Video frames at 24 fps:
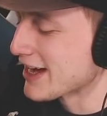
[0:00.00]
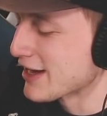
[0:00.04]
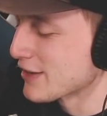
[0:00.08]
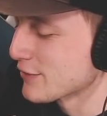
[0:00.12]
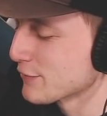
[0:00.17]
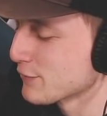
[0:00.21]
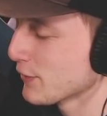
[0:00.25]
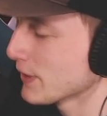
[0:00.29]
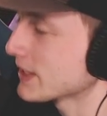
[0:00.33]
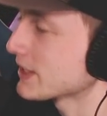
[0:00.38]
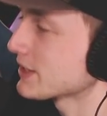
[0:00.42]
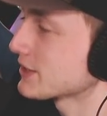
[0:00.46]

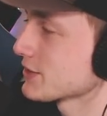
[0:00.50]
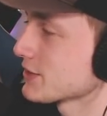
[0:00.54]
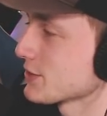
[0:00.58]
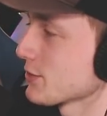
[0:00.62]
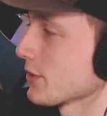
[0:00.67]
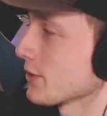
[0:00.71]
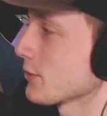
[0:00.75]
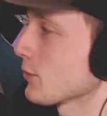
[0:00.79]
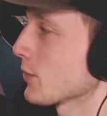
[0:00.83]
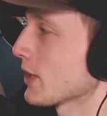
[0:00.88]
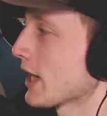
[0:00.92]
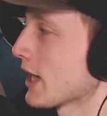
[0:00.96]
Funny
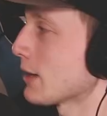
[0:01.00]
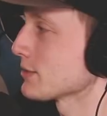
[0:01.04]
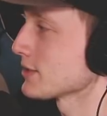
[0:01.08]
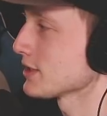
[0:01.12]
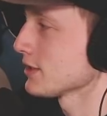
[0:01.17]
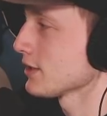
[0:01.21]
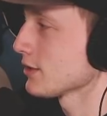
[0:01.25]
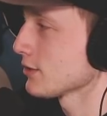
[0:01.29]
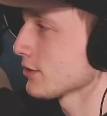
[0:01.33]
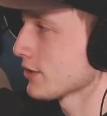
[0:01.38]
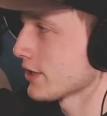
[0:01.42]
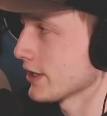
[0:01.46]
story. When I was a
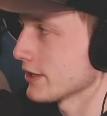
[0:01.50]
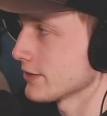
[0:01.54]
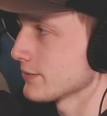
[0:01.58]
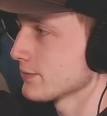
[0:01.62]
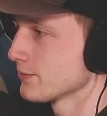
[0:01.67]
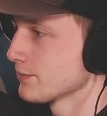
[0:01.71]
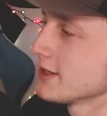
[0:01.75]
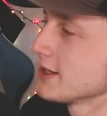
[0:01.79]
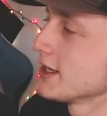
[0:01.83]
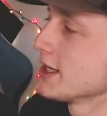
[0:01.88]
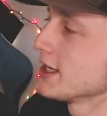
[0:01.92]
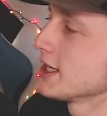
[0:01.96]
little kid,
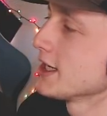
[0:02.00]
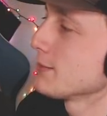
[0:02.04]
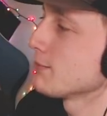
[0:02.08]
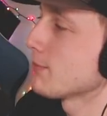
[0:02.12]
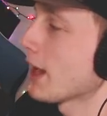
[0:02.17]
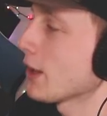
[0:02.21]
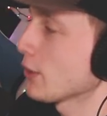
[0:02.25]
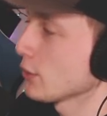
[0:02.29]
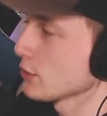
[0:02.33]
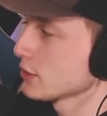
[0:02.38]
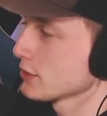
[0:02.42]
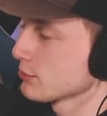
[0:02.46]

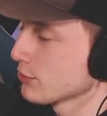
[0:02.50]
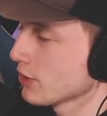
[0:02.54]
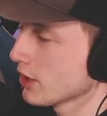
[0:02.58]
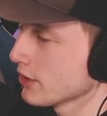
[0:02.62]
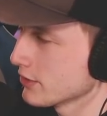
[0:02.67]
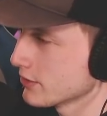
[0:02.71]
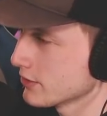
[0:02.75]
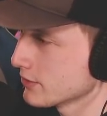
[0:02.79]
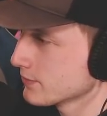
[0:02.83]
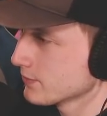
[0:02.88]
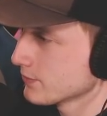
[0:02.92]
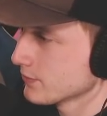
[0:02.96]
my older
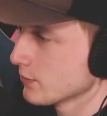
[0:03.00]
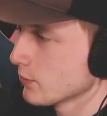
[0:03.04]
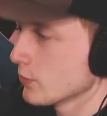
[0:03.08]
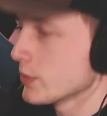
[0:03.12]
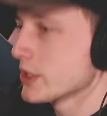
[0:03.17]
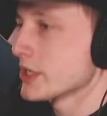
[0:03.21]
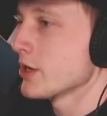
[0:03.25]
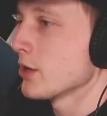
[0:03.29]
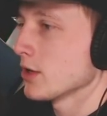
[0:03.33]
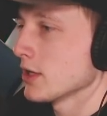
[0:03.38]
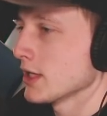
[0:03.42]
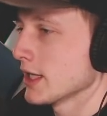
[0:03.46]
brother,
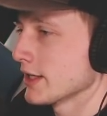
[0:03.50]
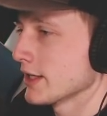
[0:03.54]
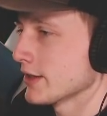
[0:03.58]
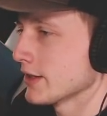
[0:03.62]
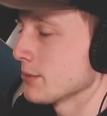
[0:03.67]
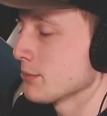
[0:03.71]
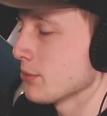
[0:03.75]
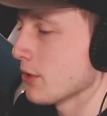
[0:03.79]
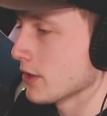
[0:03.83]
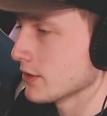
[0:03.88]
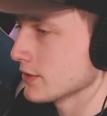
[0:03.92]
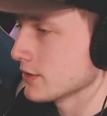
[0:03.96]
we'd go to like
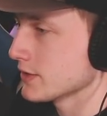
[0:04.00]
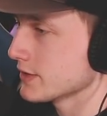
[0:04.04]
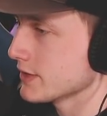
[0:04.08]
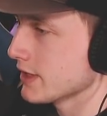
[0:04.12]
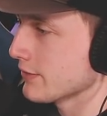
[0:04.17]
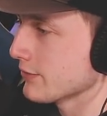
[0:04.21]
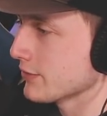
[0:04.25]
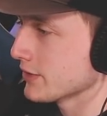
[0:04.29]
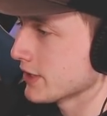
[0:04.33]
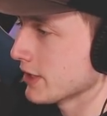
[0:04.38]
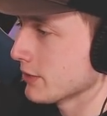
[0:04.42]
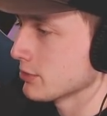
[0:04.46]
theme parks and
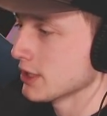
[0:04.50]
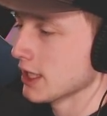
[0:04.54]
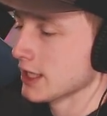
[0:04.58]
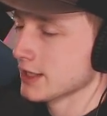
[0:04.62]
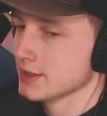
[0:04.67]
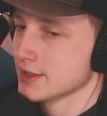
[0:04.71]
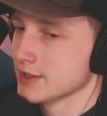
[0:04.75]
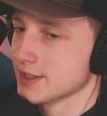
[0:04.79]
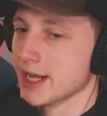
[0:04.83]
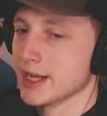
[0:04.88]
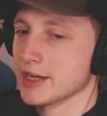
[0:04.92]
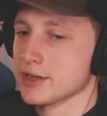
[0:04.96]
stuff, and they would like
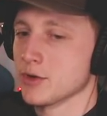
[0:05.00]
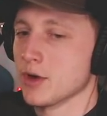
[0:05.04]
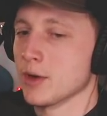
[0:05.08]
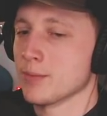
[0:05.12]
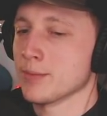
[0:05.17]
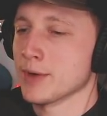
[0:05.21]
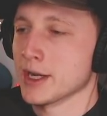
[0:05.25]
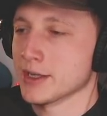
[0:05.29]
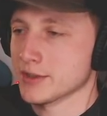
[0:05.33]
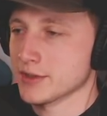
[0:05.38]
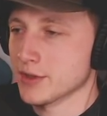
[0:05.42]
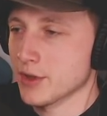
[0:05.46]
stand you up
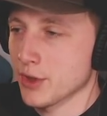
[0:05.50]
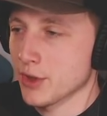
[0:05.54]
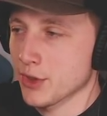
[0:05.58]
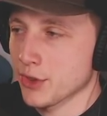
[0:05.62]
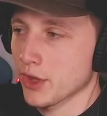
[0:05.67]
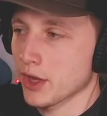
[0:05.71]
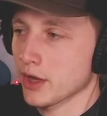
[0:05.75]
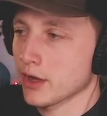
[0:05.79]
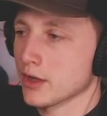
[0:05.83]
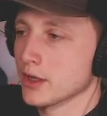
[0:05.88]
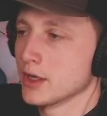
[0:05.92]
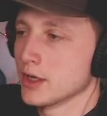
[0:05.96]
next to the
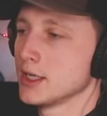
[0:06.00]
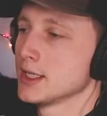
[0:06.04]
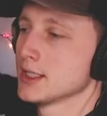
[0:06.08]
thing.